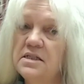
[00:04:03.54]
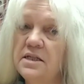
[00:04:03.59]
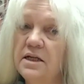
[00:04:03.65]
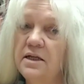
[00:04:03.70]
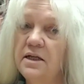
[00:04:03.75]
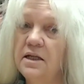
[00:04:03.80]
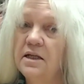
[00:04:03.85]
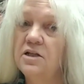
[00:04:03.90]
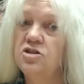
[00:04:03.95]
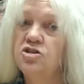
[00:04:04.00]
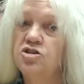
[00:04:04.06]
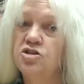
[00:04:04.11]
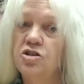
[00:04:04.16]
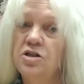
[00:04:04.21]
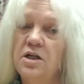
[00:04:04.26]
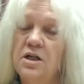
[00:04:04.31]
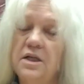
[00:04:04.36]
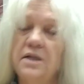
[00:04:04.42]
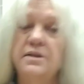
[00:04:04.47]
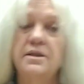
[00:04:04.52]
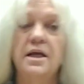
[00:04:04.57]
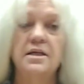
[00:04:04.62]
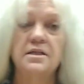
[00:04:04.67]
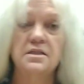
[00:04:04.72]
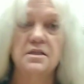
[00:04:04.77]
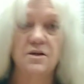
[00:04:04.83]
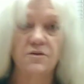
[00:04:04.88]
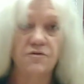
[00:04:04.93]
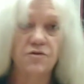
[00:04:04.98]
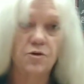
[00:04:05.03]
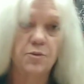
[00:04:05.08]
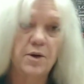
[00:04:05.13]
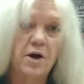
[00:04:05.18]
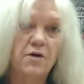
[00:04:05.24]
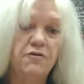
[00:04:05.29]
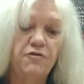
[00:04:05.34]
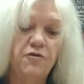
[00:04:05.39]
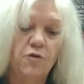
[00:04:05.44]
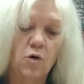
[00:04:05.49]
sitting, because you're going to let that sit for
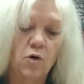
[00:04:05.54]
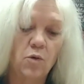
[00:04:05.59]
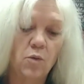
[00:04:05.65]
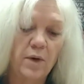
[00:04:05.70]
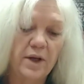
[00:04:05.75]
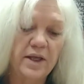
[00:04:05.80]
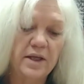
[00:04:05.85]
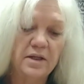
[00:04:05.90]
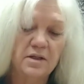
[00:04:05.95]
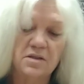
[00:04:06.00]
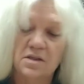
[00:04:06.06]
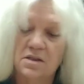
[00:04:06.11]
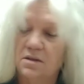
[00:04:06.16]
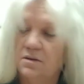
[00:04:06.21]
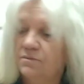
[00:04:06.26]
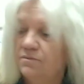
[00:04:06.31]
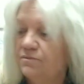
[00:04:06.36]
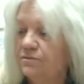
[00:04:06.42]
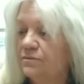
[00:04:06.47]
about 4 weeks.